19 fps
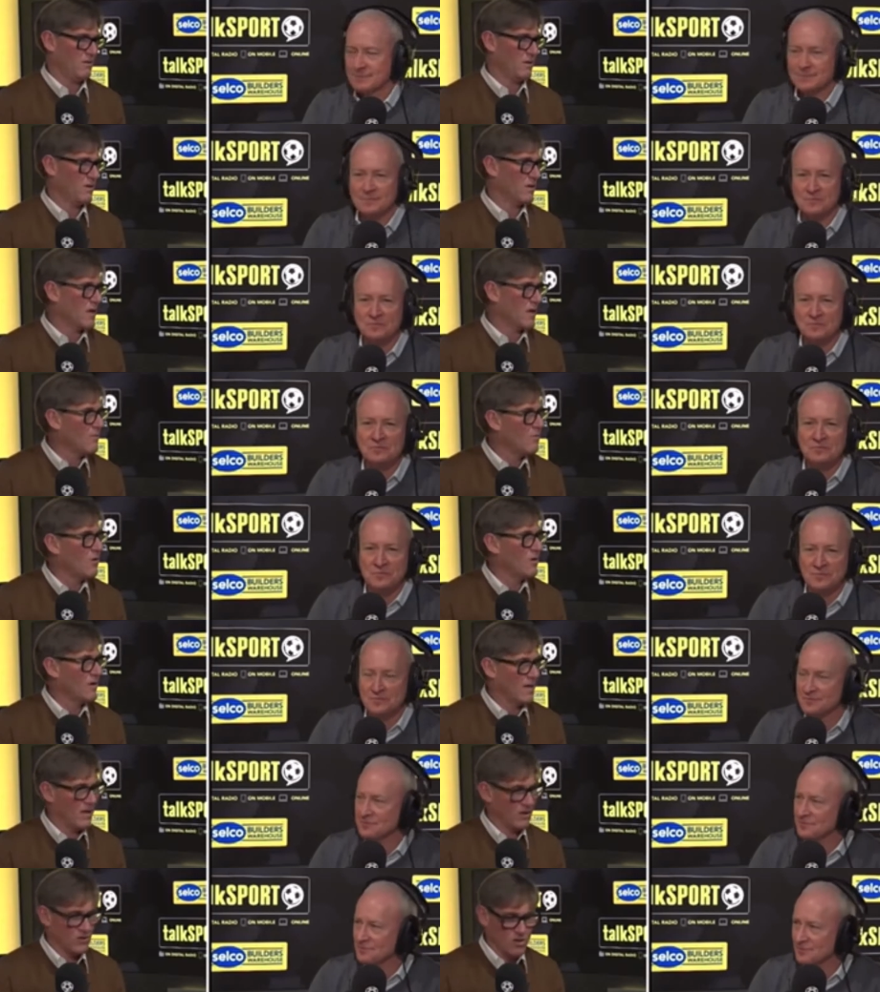Speaker 1: Come
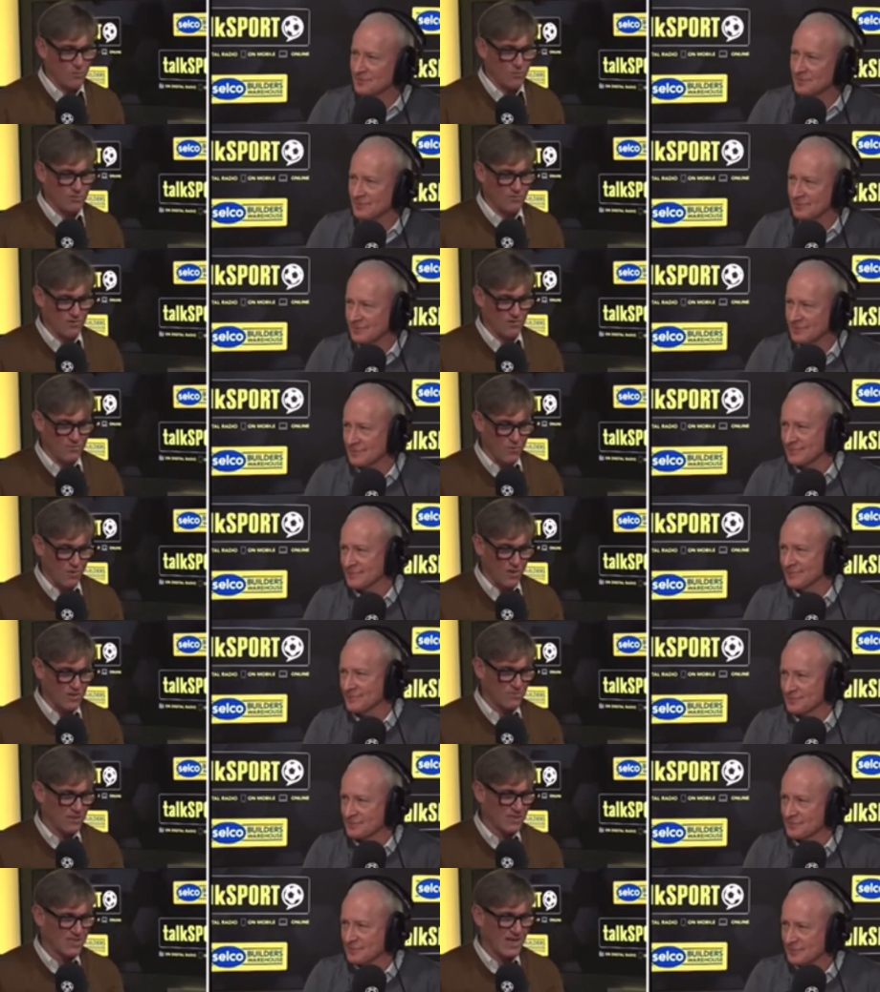on now. Jobs for the
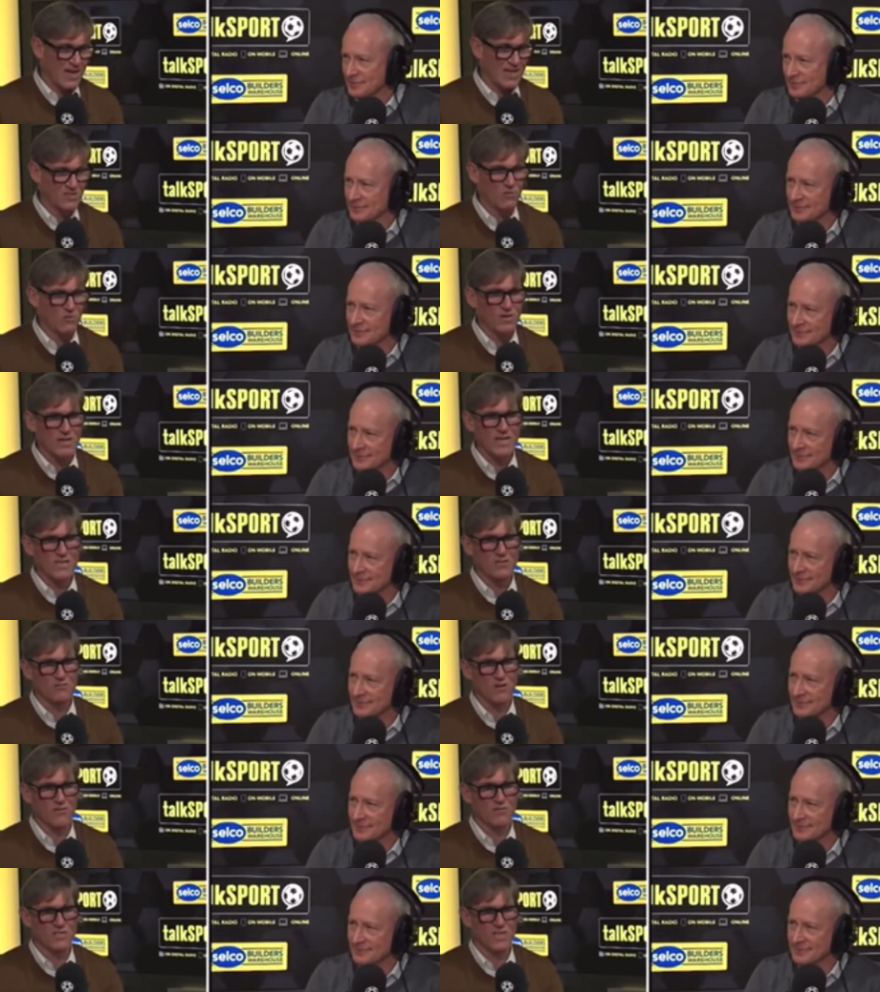boys mentality. All you need is
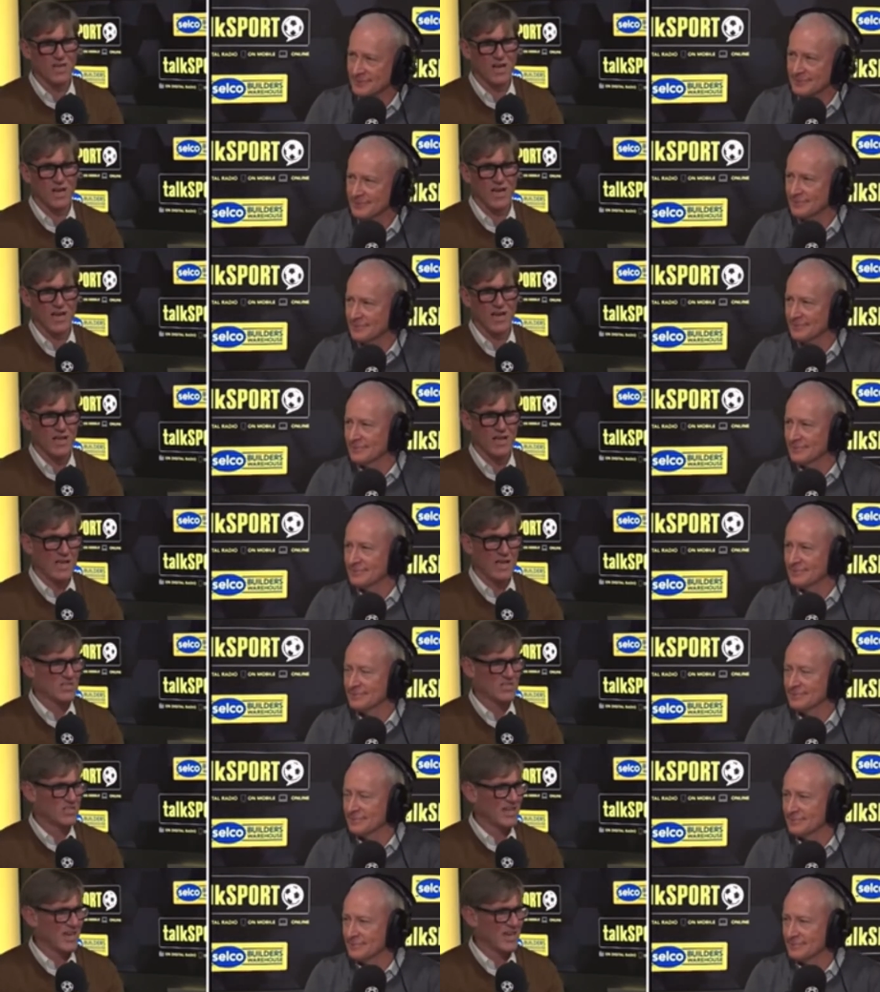Trevor Sinclair
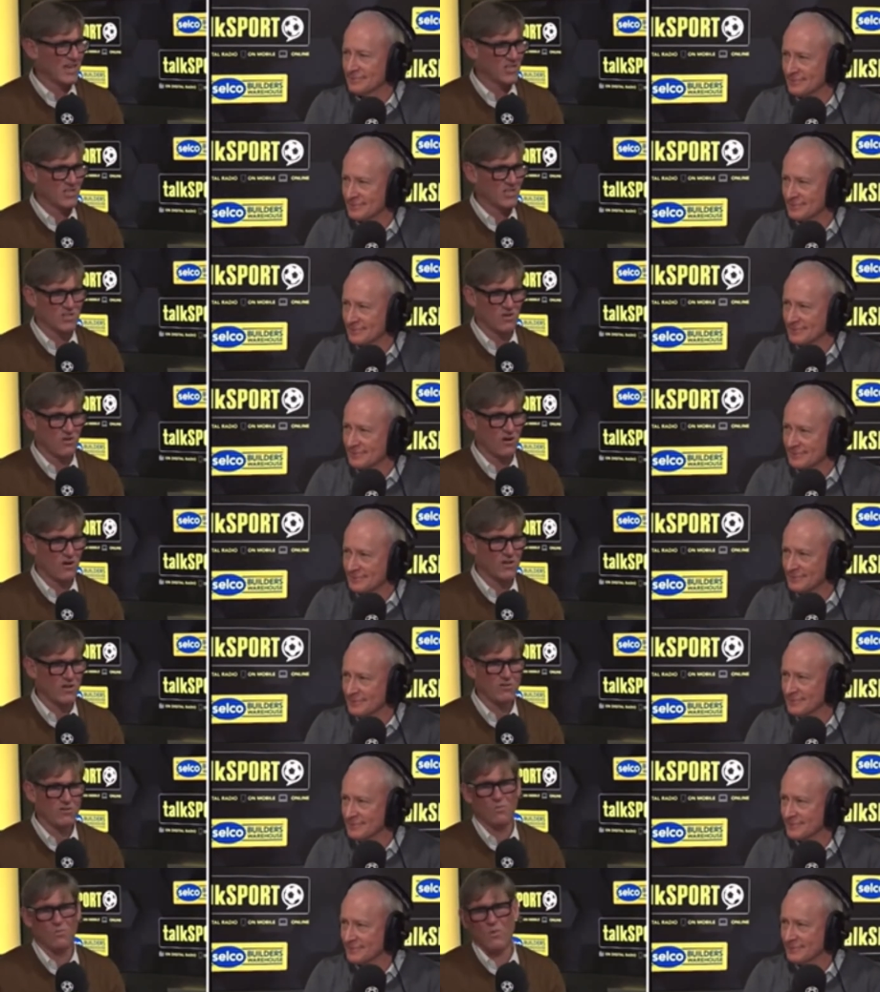singing a song
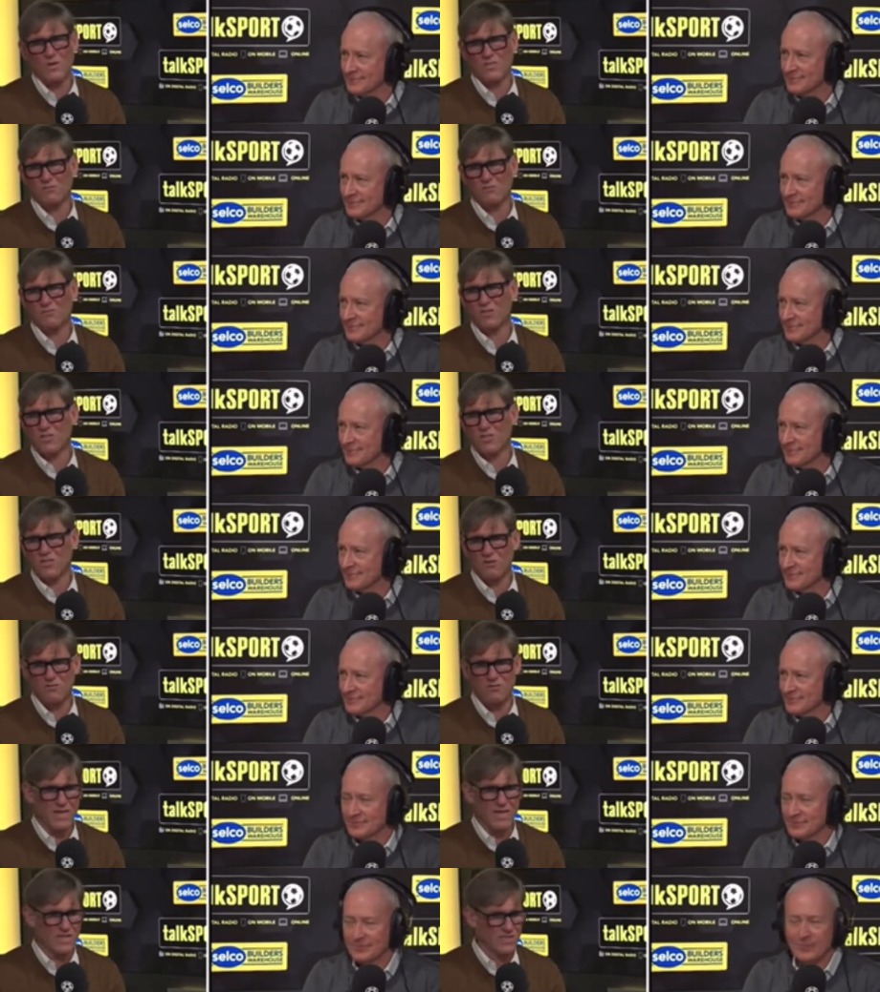and you can whistle the
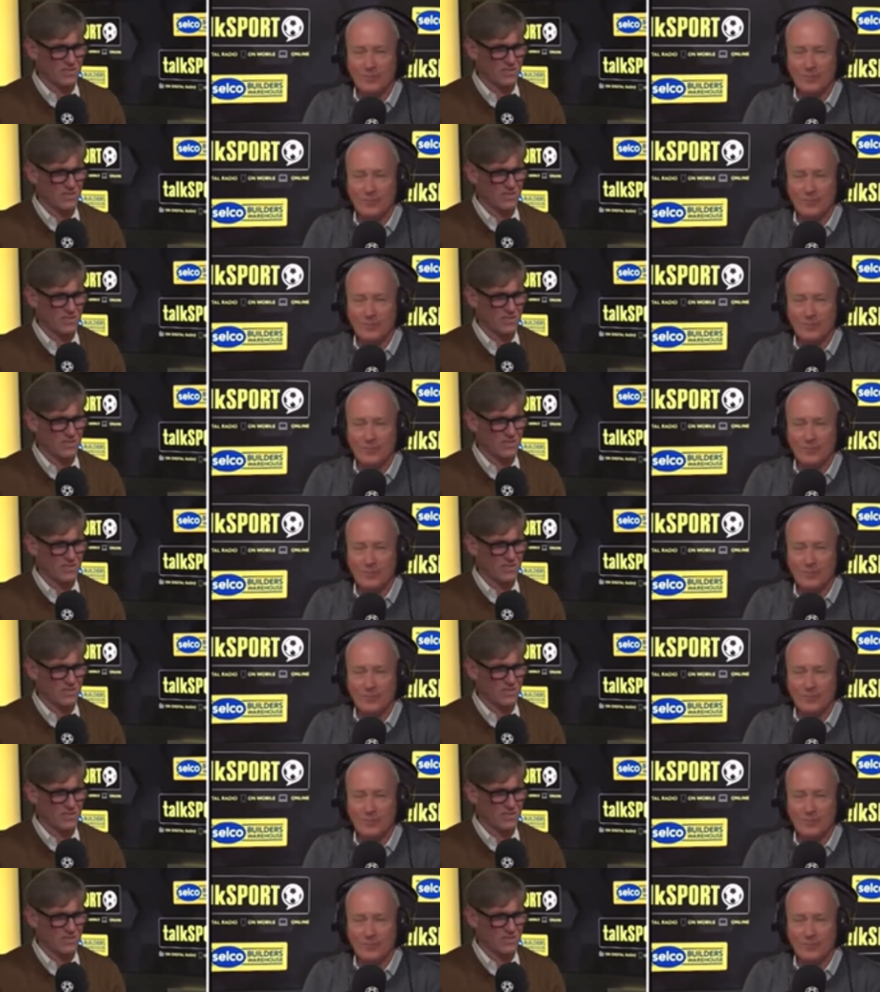tune next